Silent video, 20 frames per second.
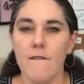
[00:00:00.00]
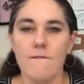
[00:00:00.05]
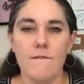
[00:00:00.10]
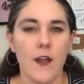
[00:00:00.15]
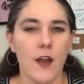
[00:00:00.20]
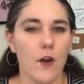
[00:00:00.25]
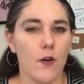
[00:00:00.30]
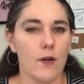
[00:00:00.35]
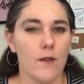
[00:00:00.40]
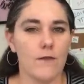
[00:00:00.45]

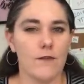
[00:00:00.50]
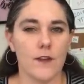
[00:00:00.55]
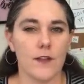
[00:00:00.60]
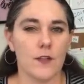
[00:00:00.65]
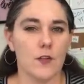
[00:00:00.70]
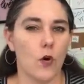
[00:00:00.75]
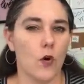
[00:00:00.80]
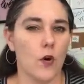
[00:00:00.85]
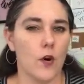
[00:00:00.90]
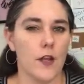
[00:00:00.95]
Very
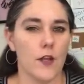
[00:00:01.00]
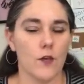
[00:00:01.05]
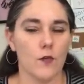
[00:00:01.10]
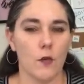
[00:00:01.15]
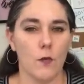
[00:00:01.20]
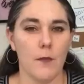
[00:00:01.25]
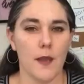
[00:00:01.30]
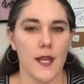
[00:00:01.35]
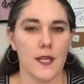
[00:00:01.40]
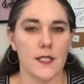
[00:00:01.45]
Victorian,
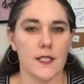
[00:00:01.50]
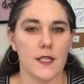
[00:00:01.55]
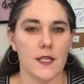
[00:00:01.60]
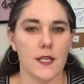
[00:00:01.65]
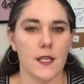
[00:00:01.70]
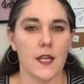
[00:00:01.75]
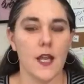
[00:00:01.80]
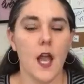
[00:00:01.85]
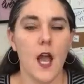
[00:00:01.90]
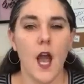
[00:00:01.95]

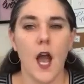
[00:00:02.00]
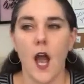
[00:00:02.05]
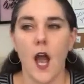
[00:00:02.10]
romantic.